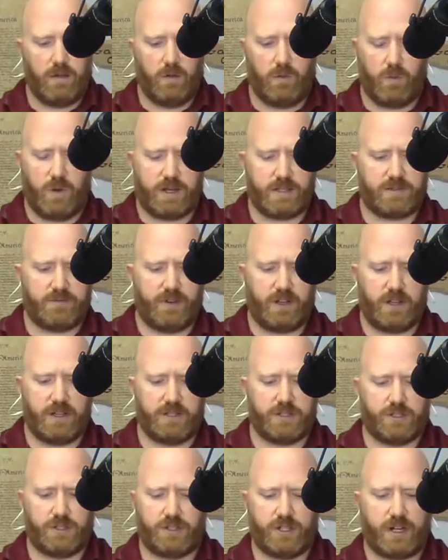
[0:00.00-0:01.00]
West
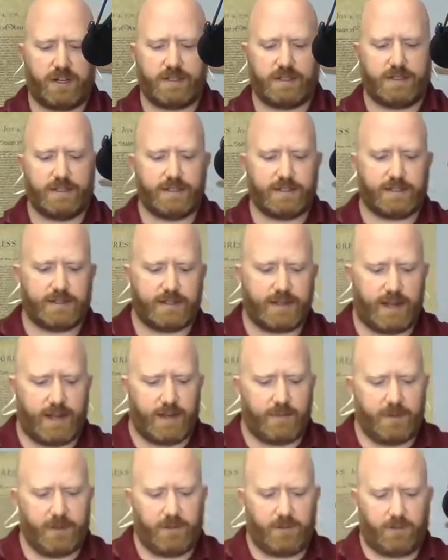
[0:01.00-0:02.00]
Village Justice
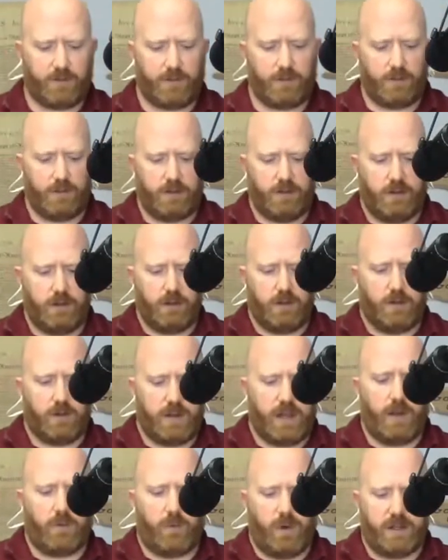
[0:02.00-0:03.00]
Thomas
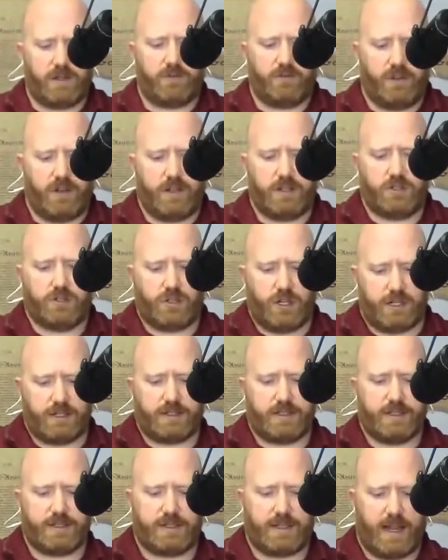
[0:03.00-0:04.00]

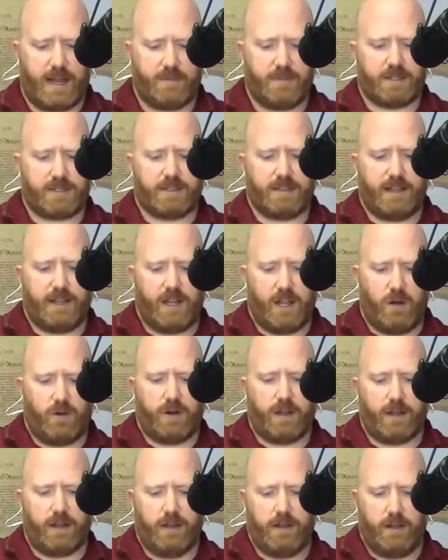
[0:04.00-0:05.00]

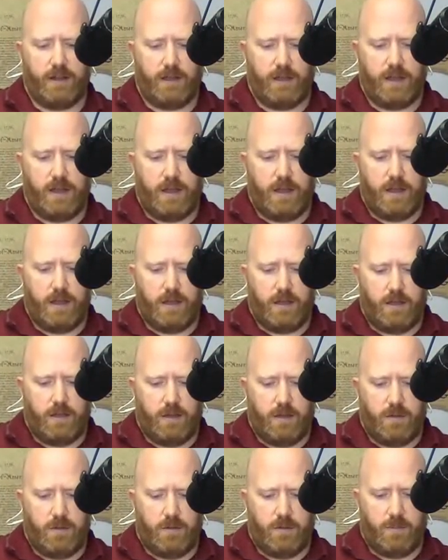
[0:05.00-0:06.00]
Leotti
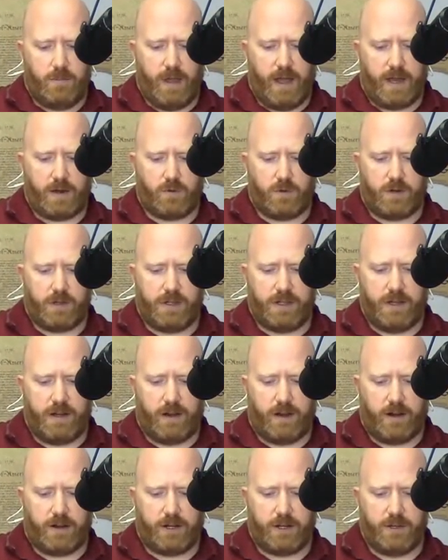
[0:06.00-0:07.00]
backwardly
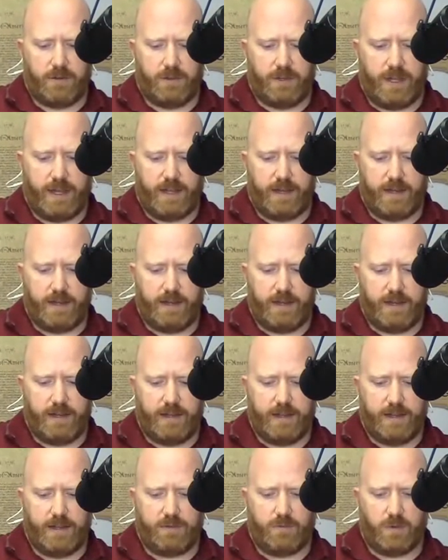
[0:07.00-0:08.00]
argued that
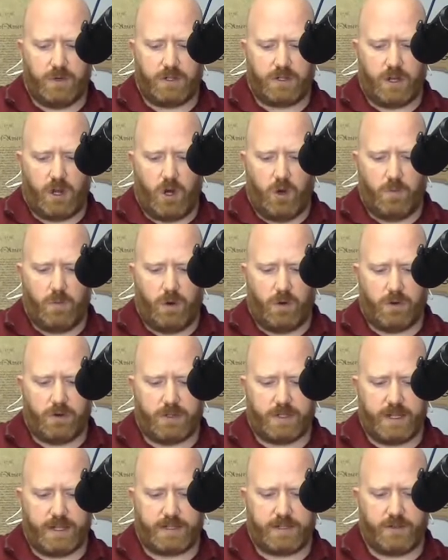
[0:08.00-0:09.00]
it was
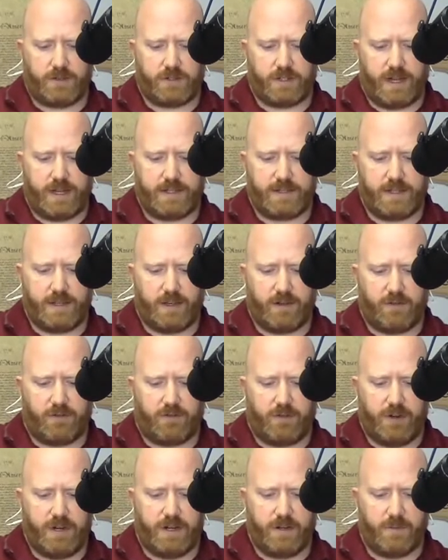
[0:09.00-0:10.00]
homeowners exercising their
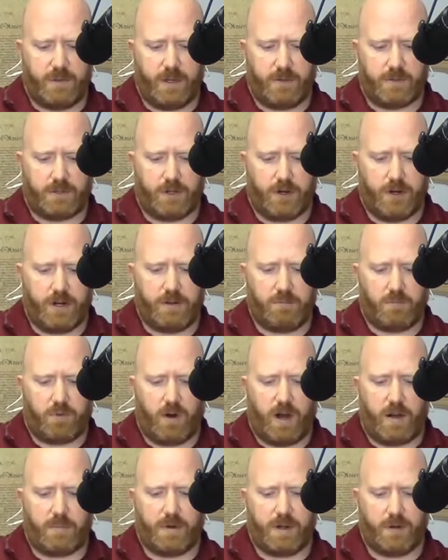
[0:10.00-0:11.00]
freedom that was hurting
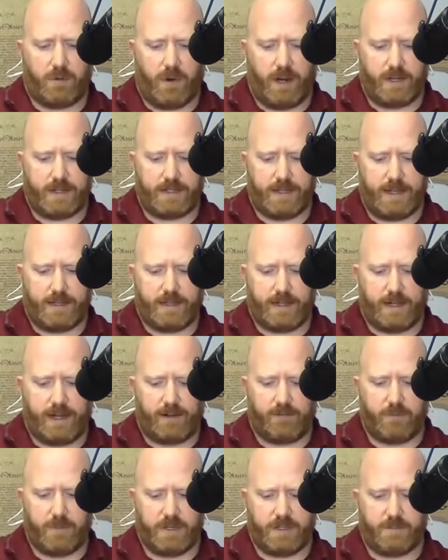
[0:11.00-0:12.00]
property rights, not the
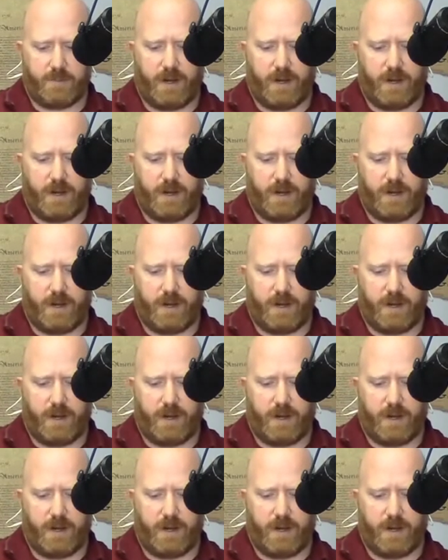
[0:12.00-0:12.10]
government's